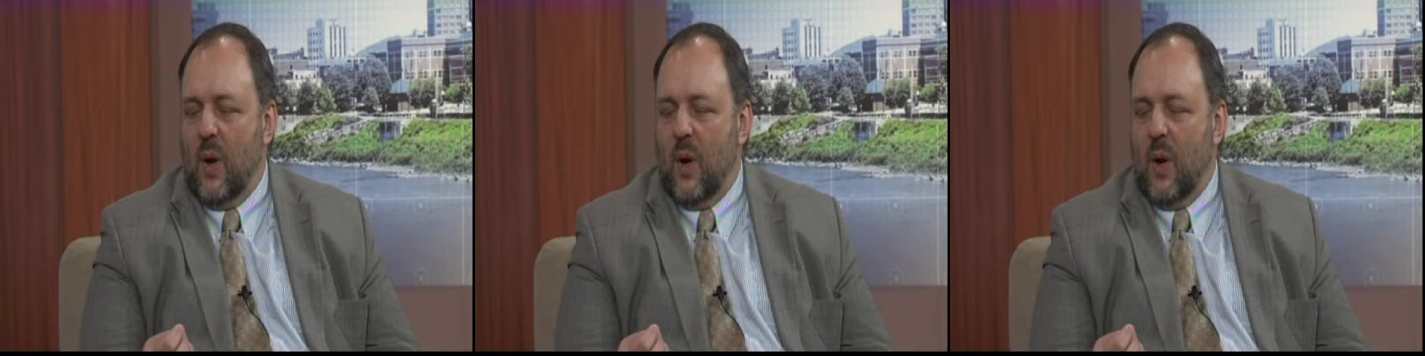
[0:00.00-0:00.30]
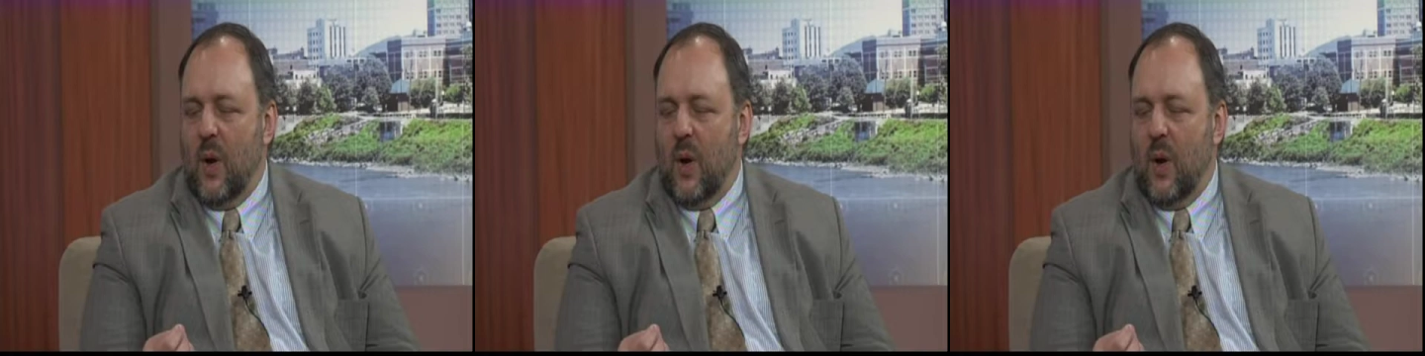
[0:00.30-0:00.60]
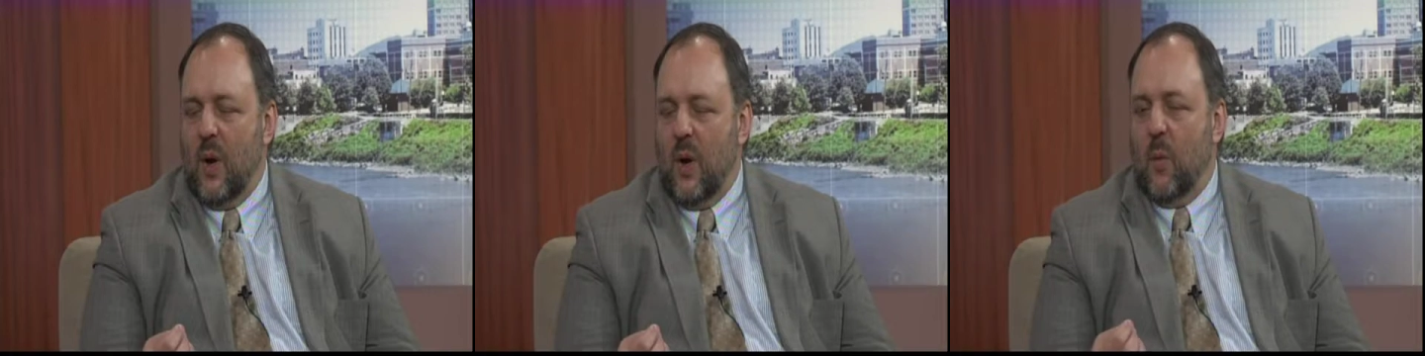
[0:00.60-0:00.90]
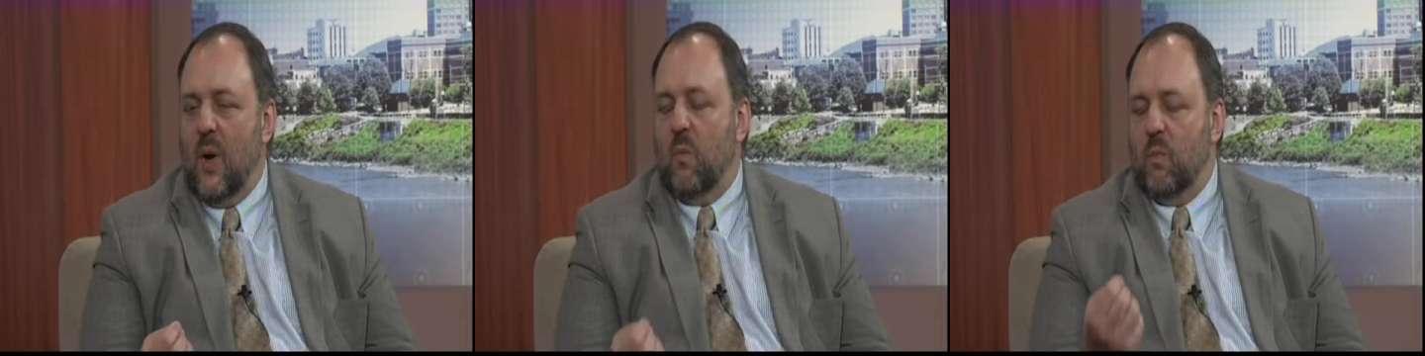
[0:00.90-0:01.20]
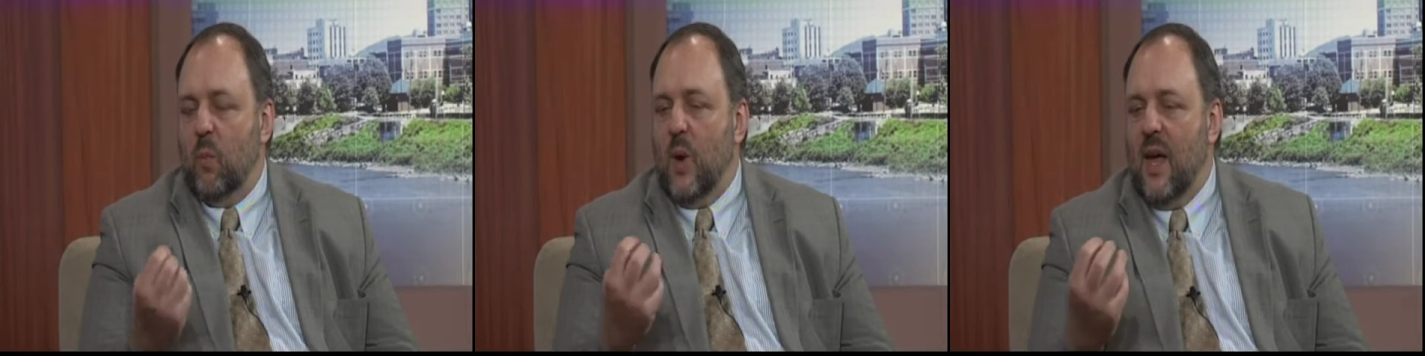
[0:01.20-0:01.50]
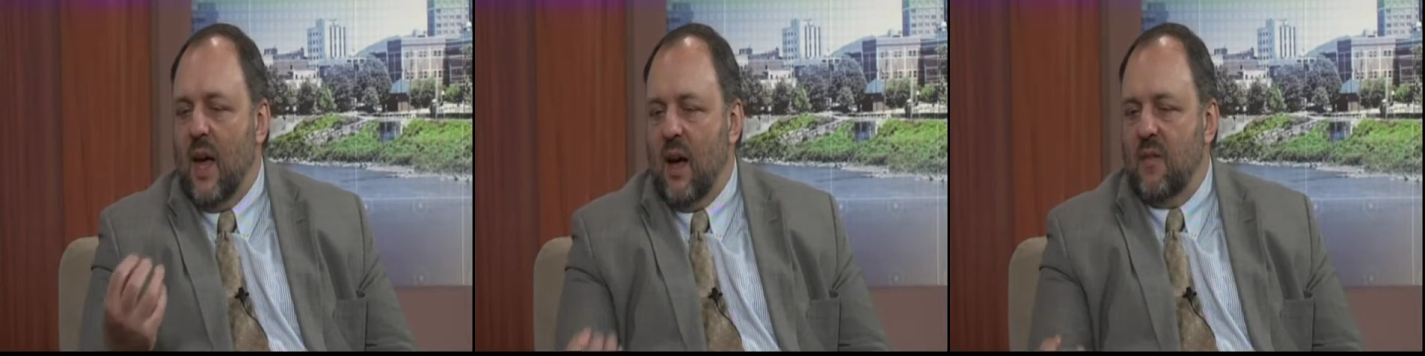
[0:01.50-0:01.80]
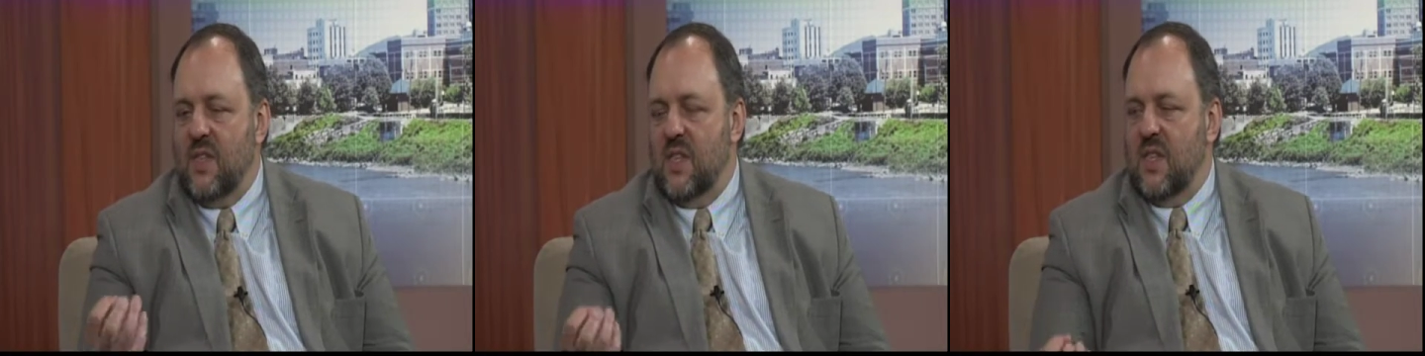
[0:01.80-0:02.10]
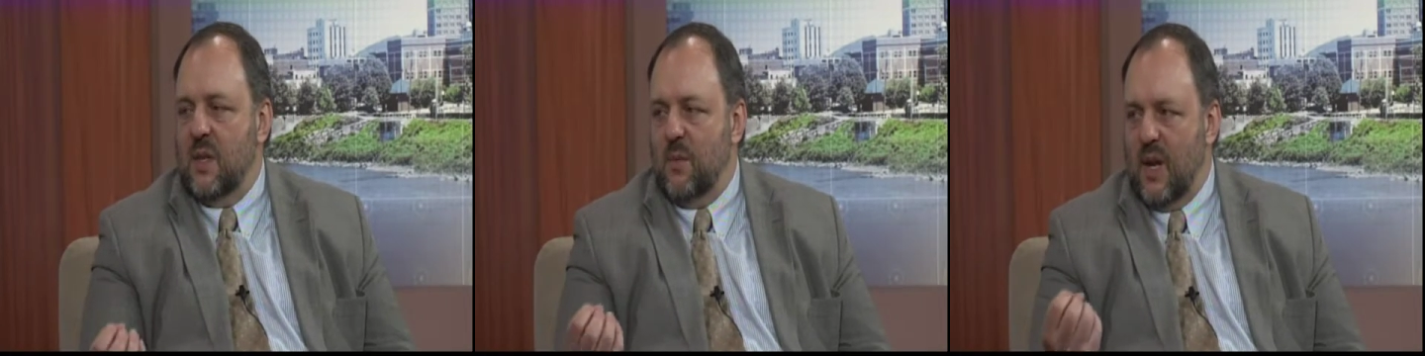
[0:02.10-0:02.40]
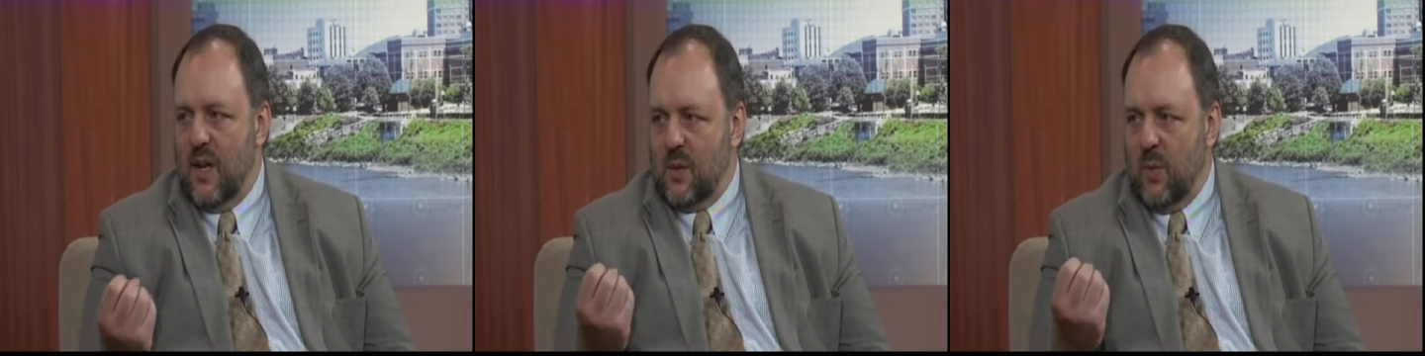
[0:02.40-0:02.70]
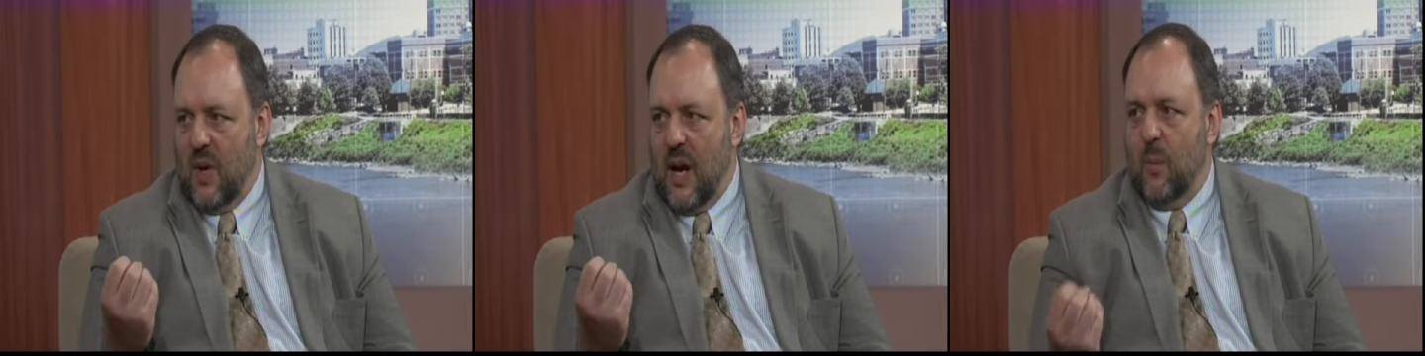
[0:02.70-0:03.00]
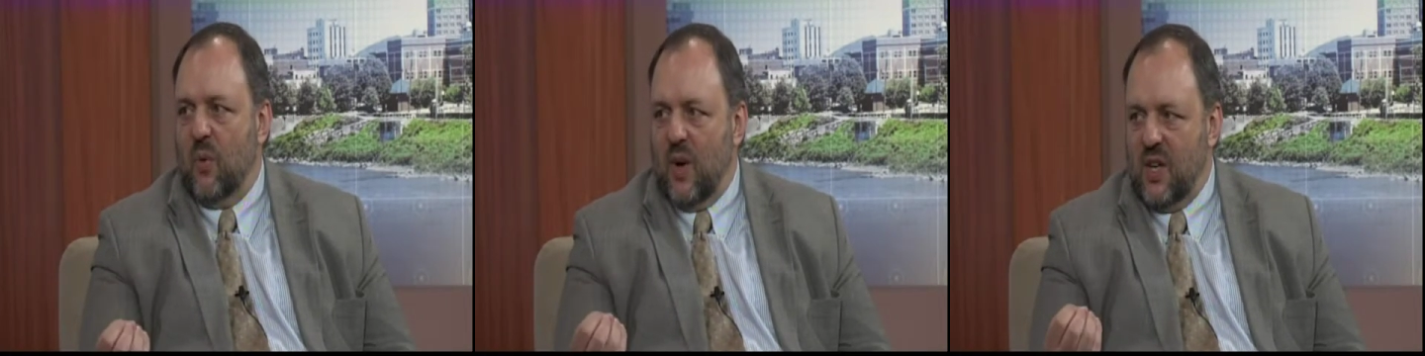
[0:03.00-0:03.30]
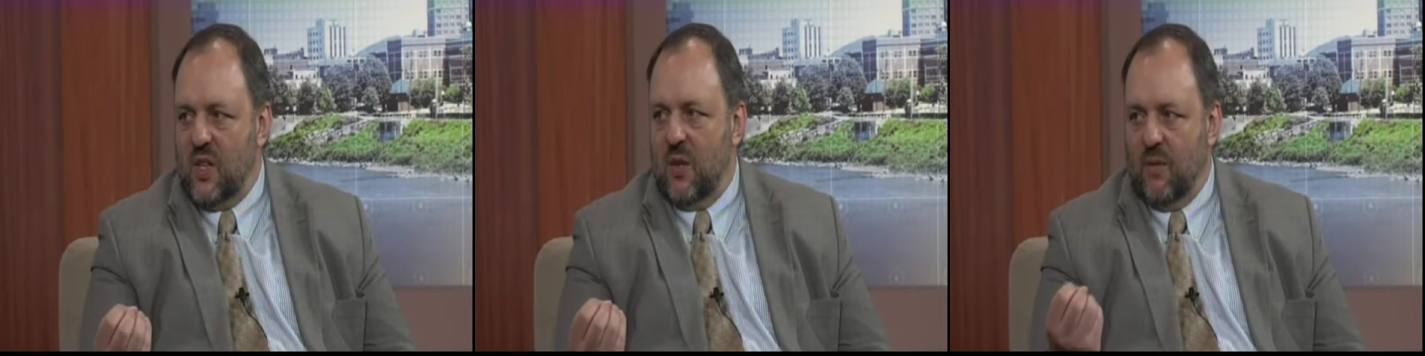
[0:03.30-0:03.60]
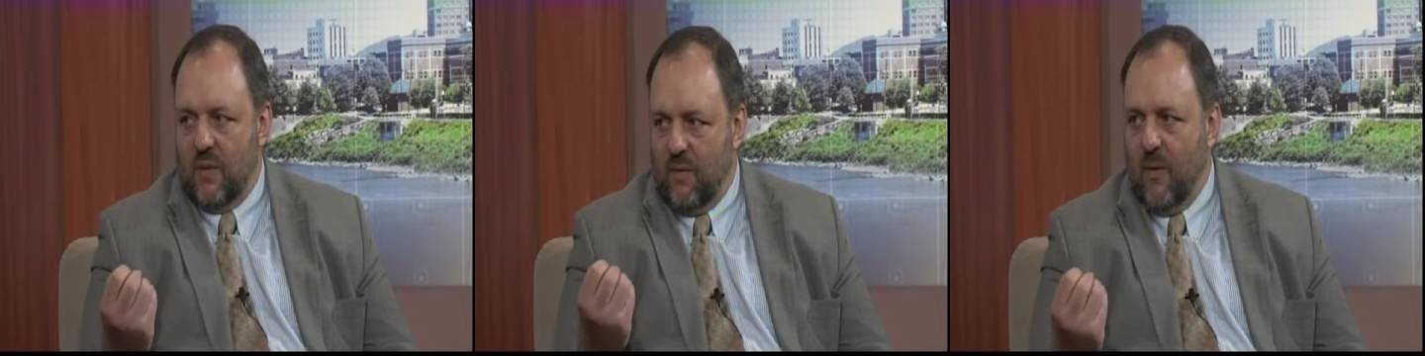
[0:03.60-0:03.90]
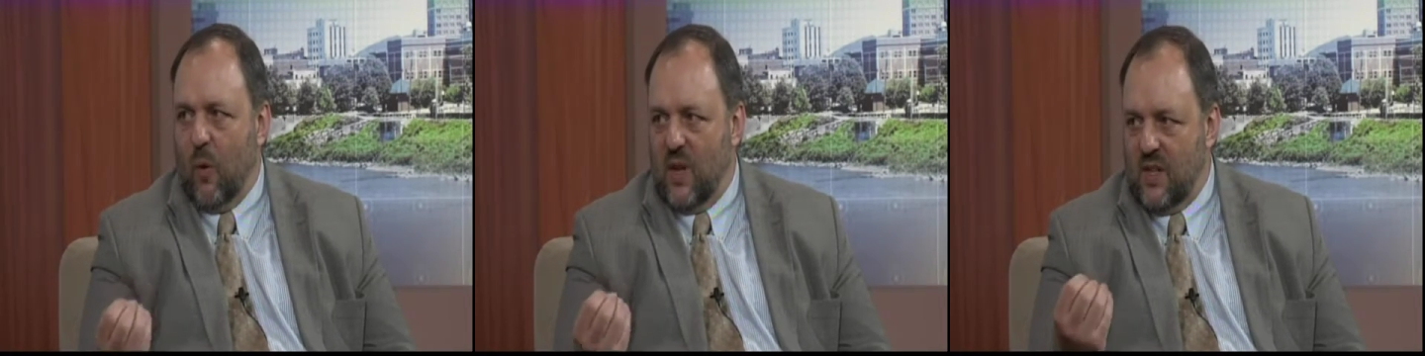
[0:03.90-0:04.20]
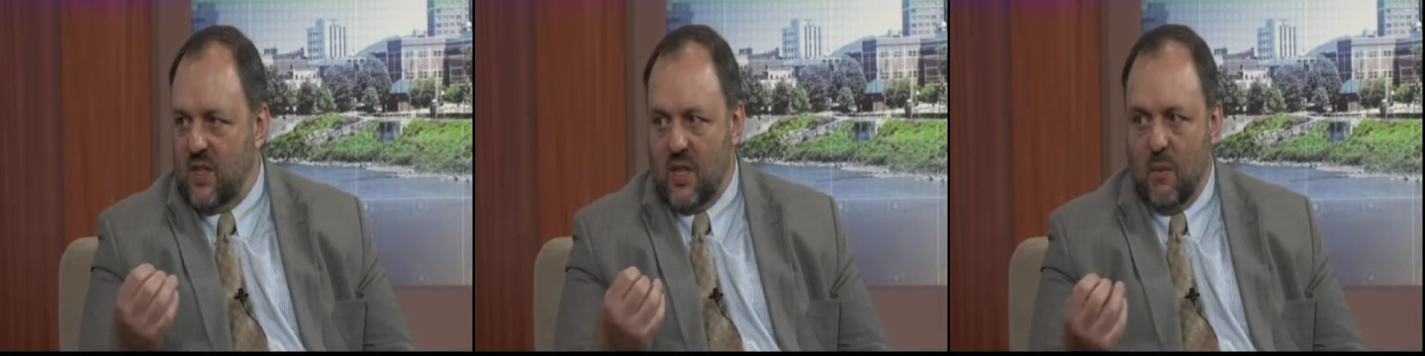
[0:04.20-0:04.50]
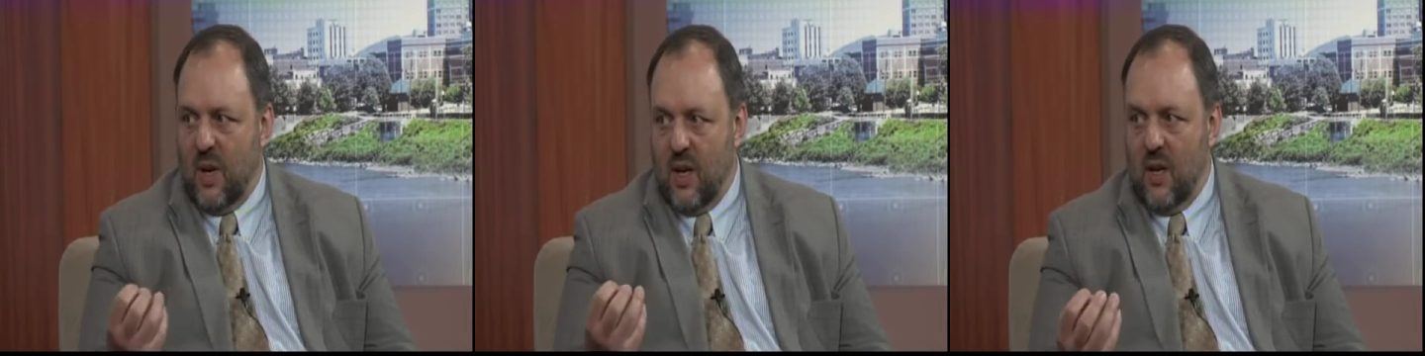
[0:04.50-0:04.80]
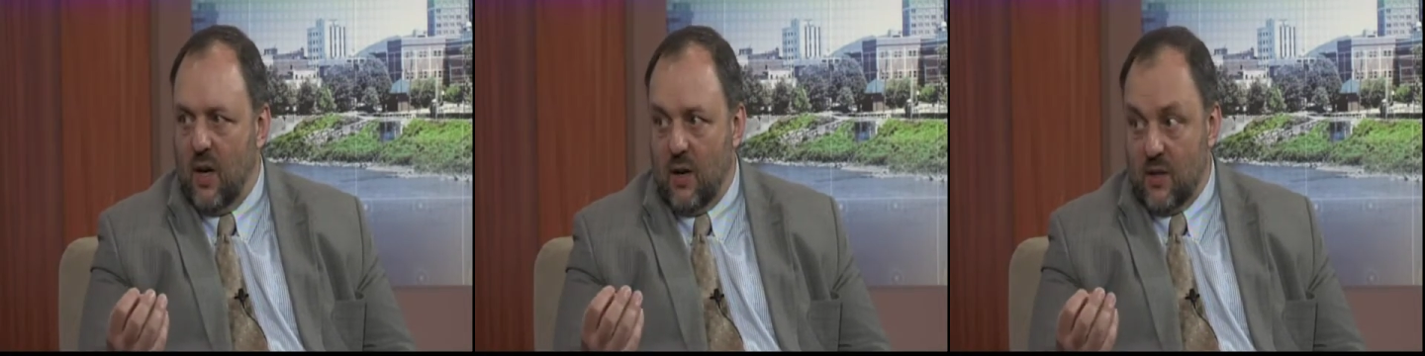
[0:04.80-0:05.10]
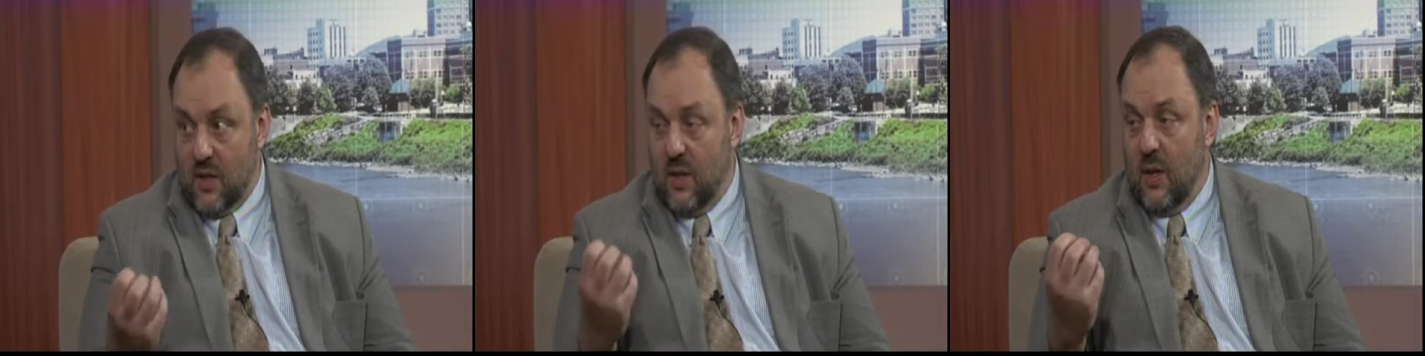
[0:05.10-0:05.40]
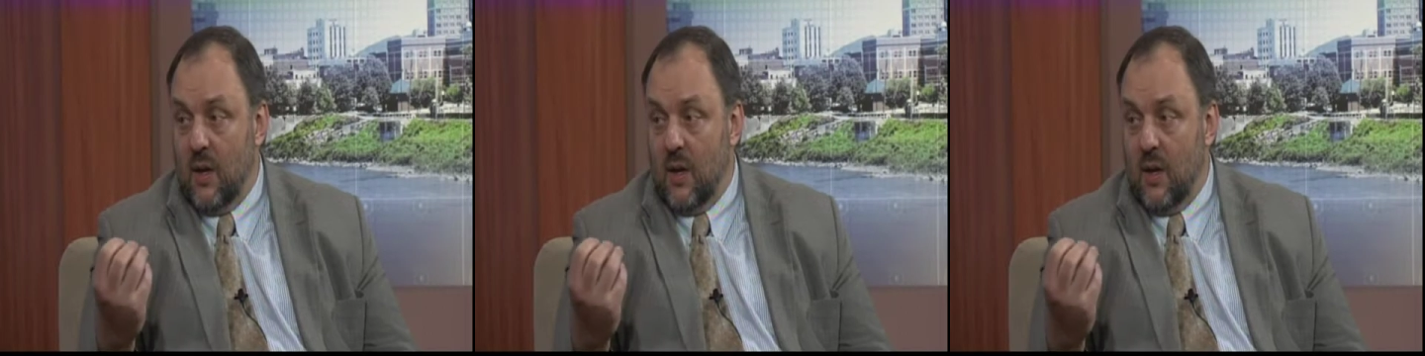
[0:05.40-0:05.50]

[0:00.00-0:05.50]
We have a system that has been operational for 40 some odd years,